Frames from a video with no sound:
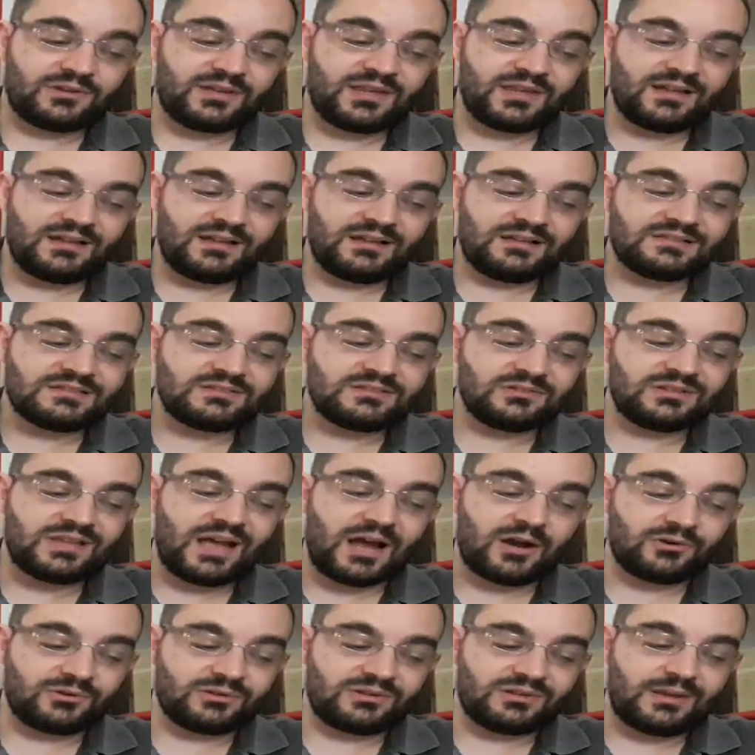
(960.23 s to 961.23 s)
to kill so
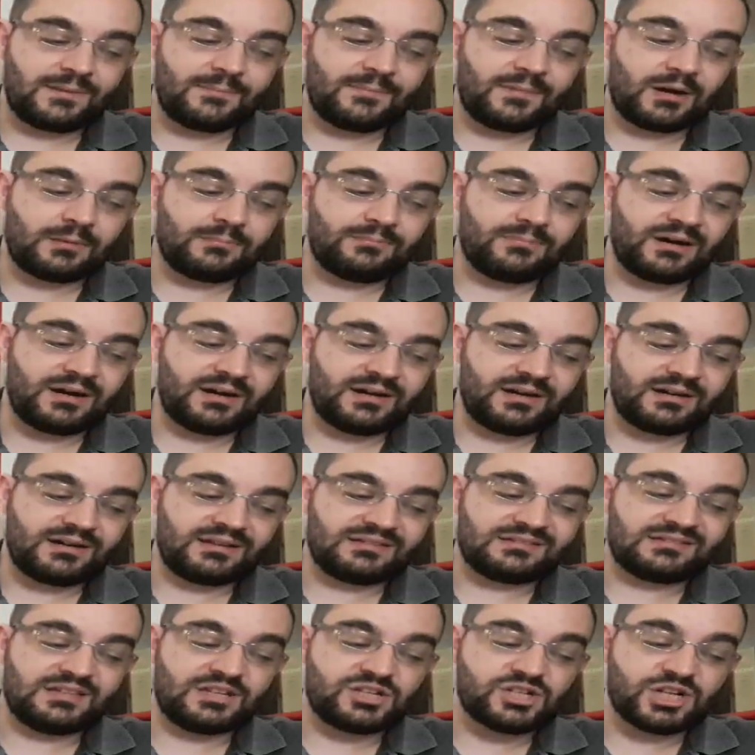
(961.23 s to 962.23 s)
doughty a barbarian
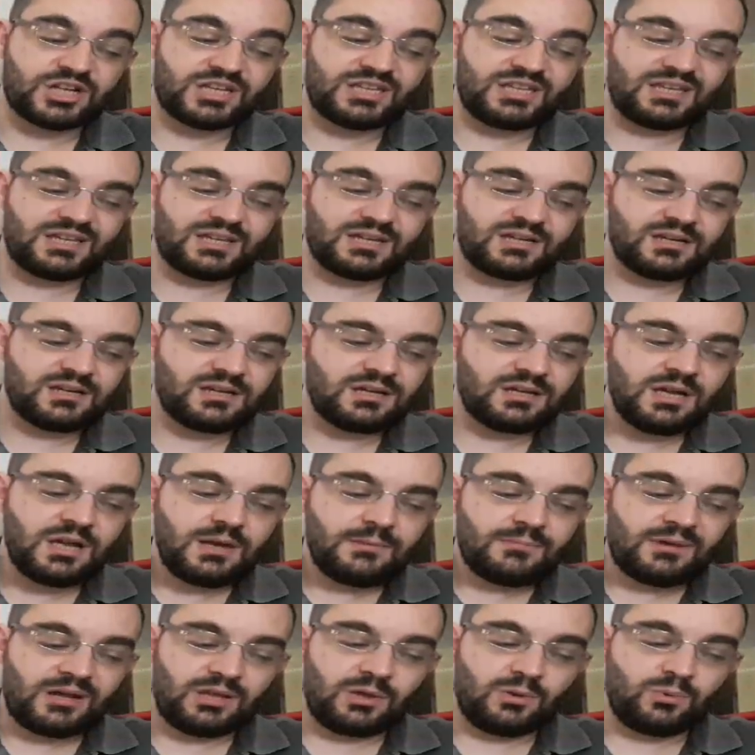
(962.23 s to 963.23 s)
as the Chakik,
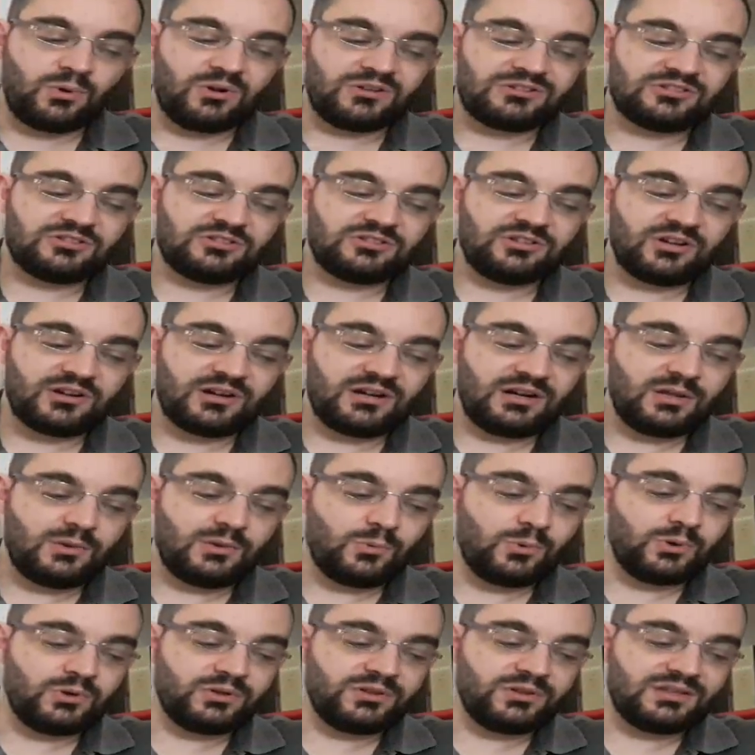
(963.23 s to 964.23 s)
but he was sorely
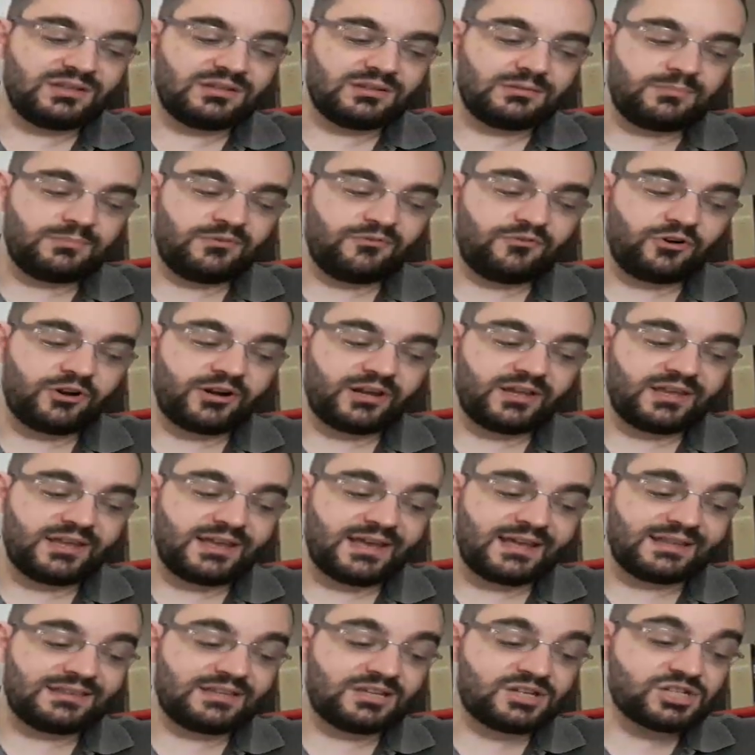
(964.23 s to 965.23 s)
wounded before he
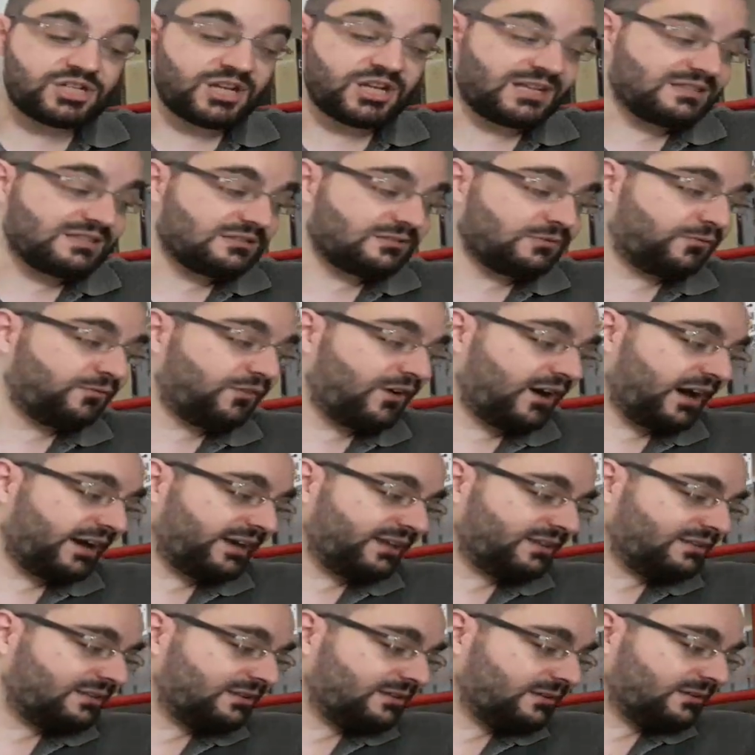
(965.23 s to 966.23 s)
had the chance to
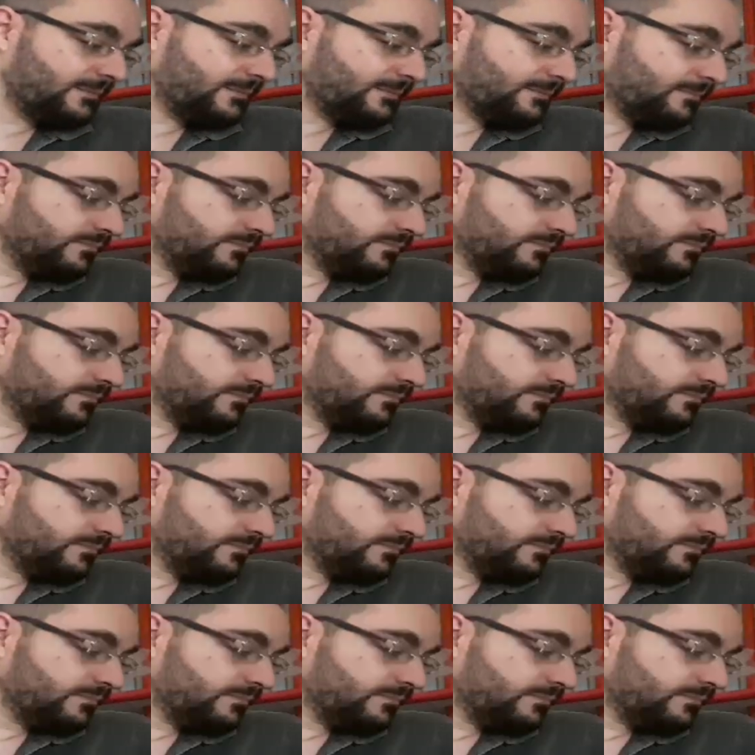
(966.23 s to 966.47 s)
fight.